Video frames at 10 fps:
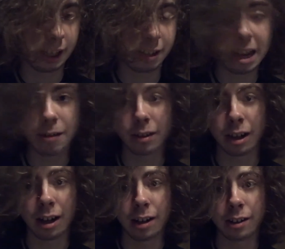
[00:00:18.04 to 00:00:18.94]
in that
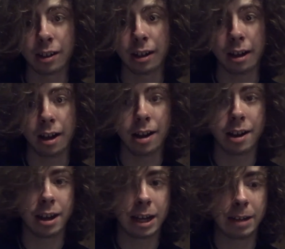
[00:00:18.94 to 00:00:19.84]
regard,
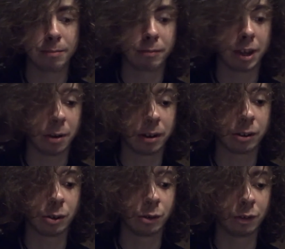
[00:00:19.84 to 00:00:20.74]
I am
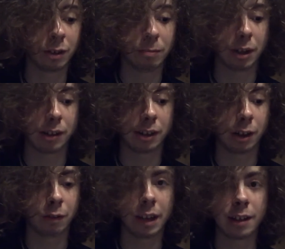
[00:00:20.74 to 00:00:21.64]
going to film
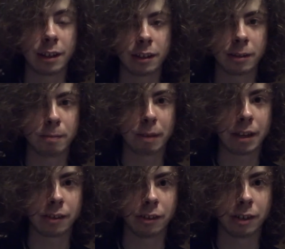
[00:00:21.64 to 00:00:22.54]
myself eating some
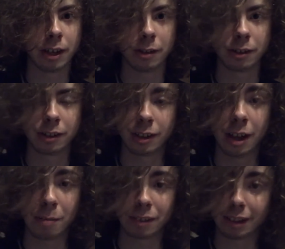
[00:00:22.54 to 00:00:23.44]
beans on toast.
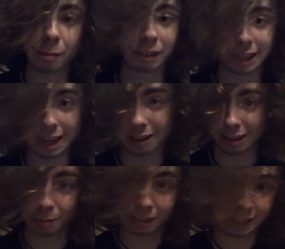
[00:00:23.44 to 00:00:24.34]
I'm I'm
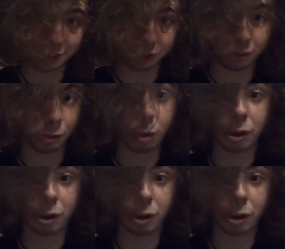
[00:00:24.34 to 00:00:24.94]
glad I'm glad you're